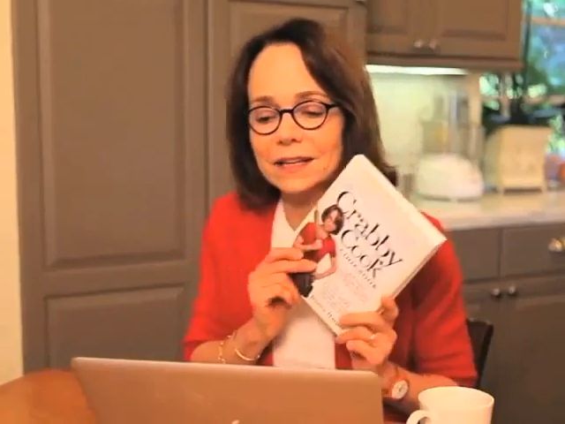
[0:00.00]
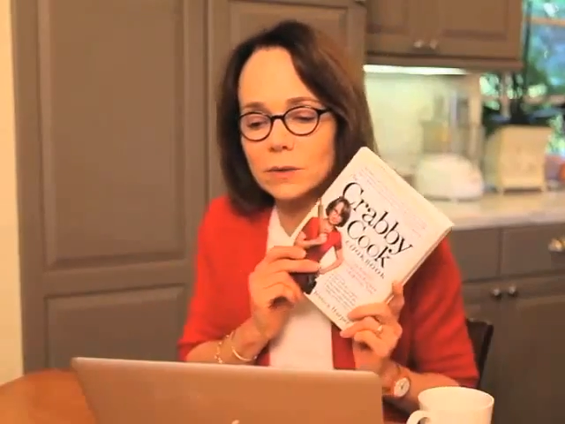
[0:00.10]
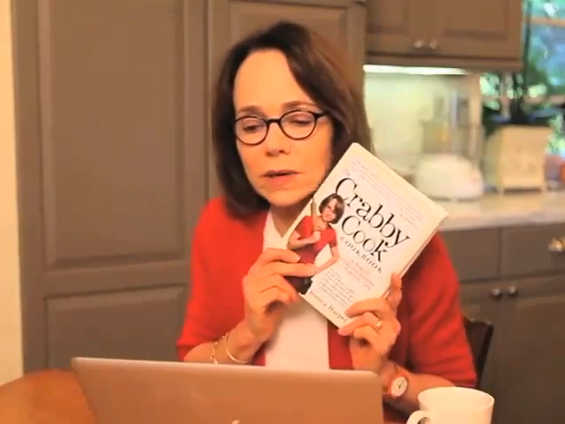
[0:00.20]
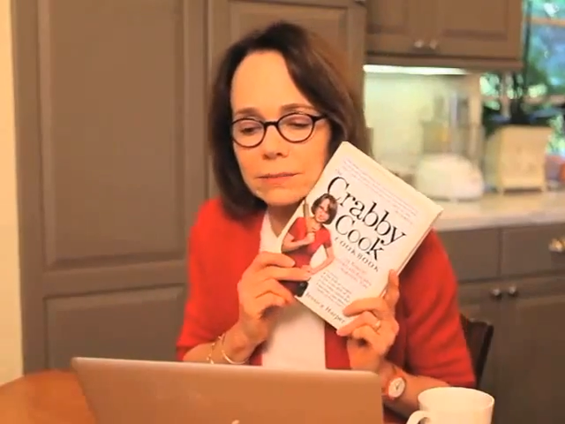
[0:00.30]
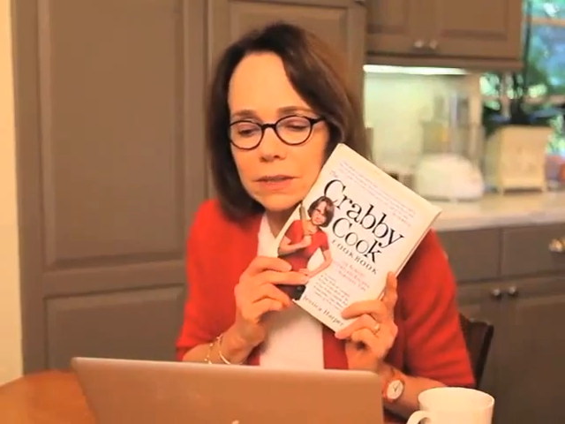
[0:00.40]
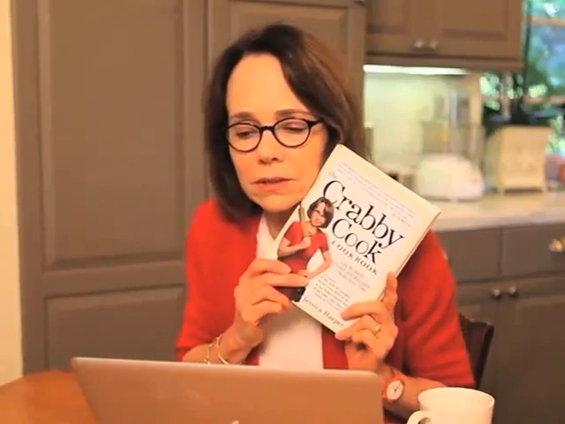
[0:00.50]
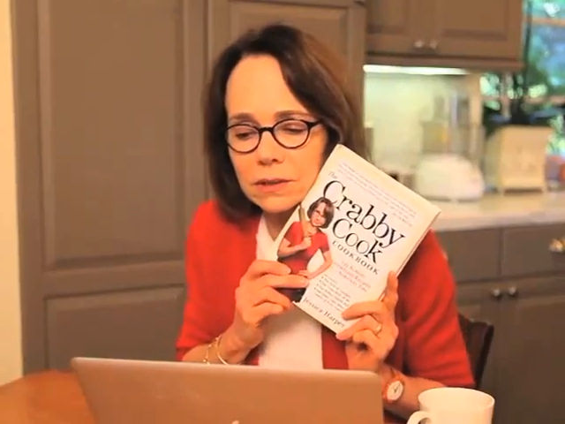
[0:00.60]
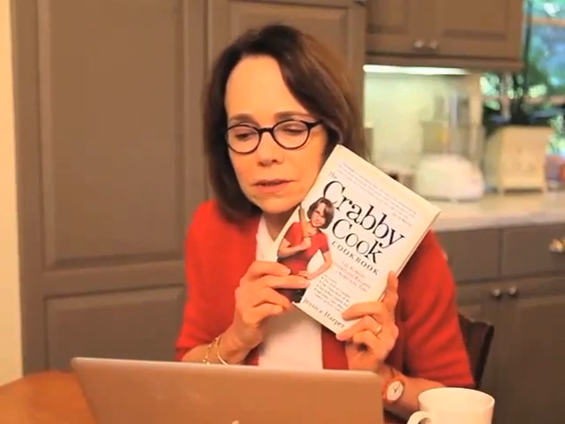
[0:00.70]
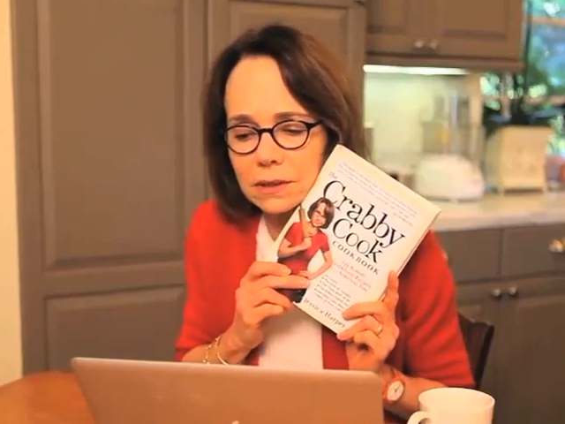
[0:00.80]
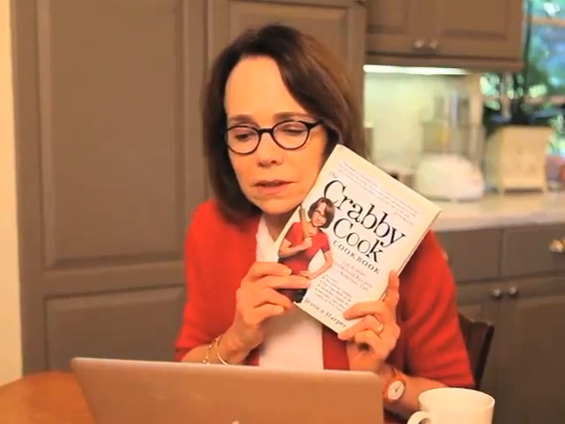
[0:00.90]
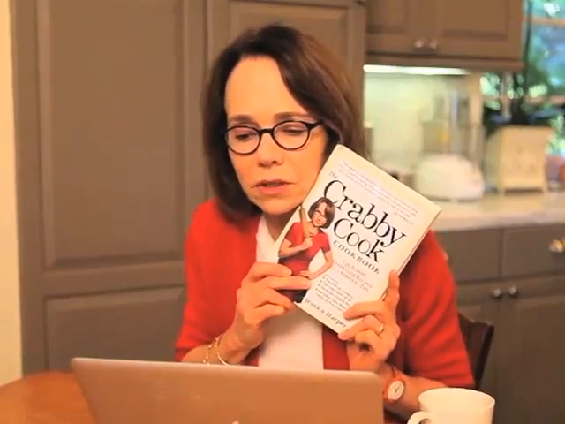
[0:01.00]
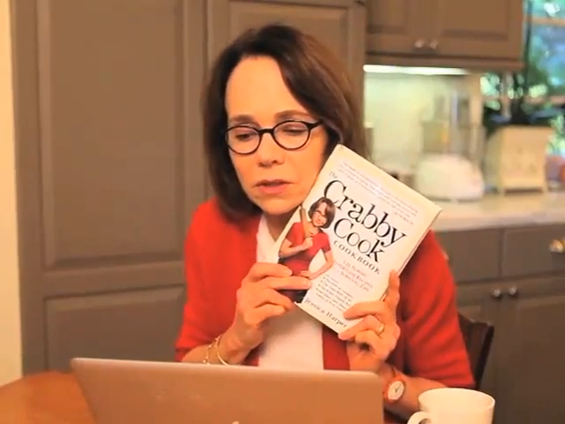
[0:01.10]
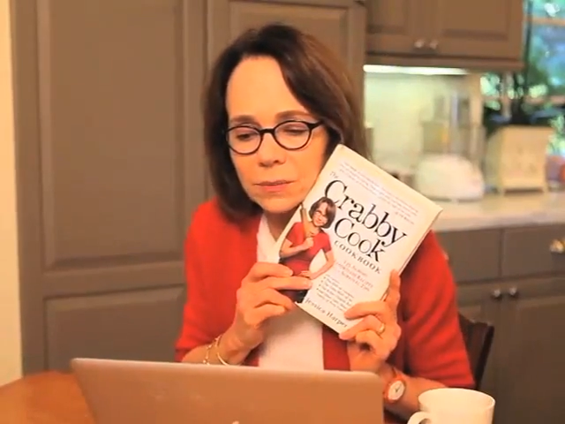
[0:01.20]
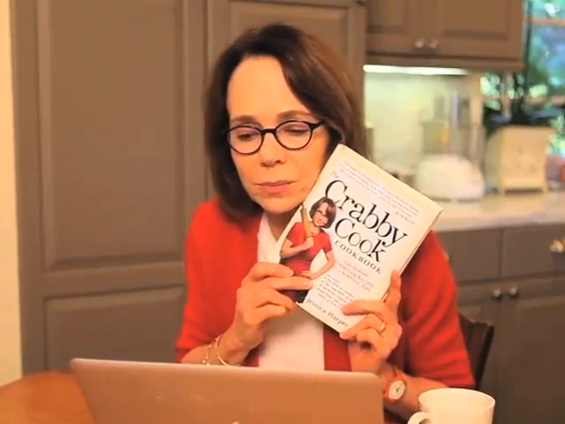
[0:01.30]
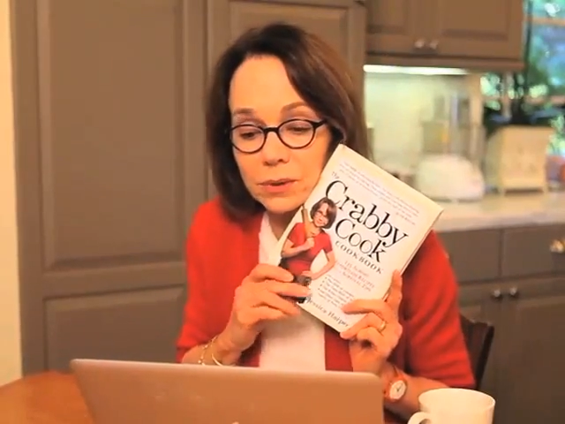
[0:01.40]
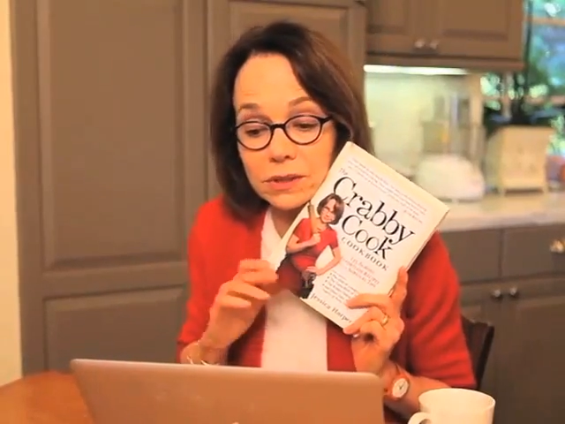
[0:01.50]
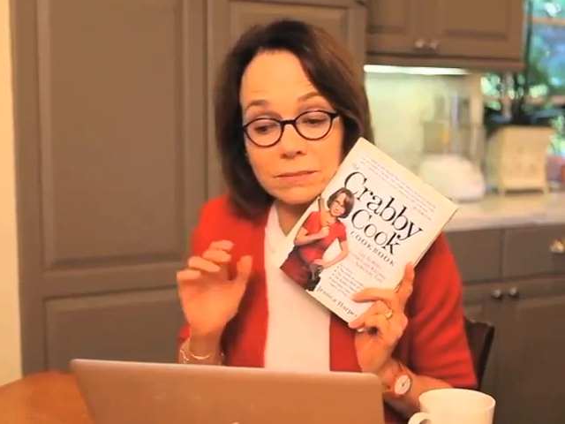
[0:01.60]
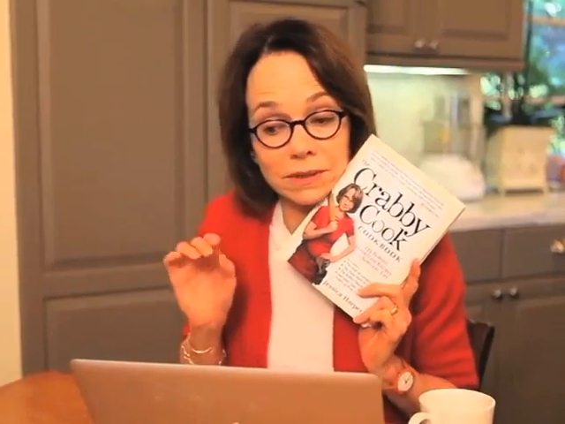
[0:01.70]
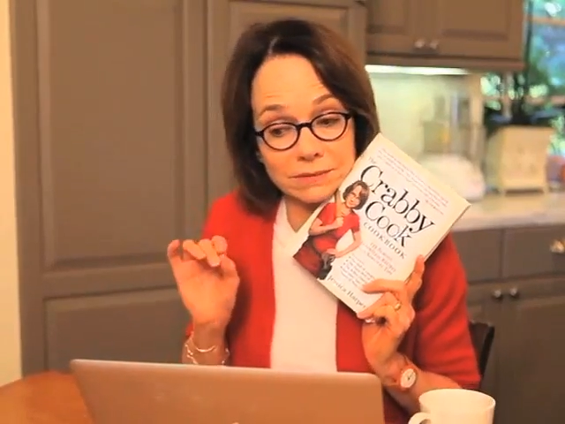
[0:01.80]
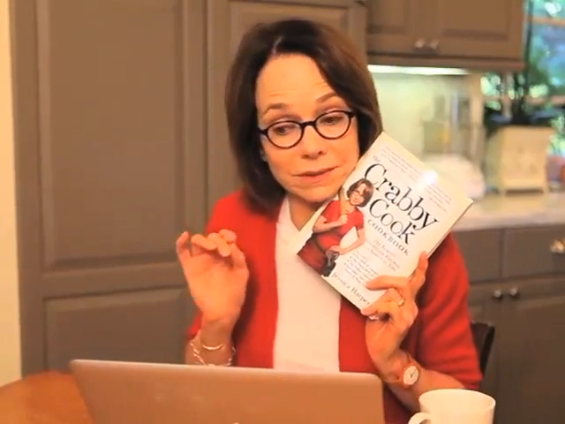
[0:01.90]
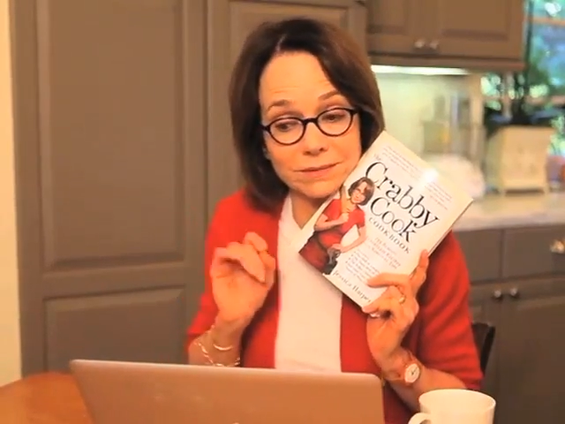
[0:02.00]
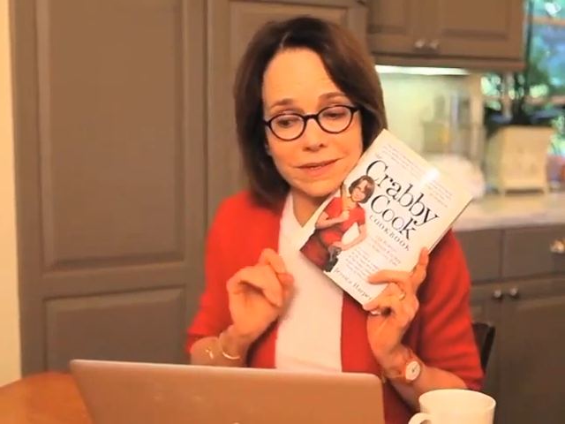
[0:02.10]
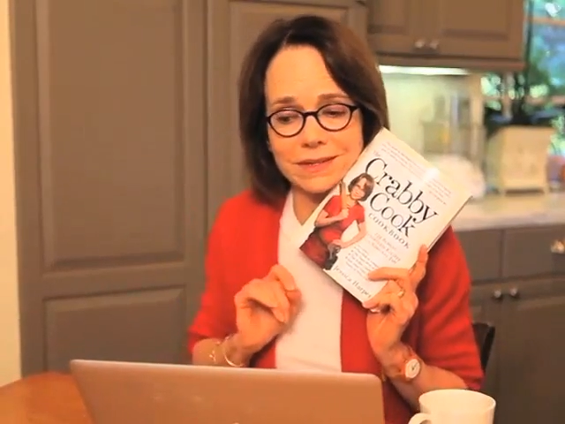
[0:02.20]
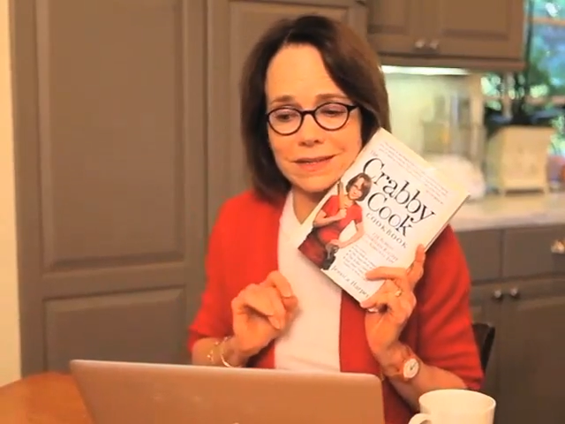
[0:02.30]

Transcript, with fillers: Crabby Cook Cookbook. You might want to write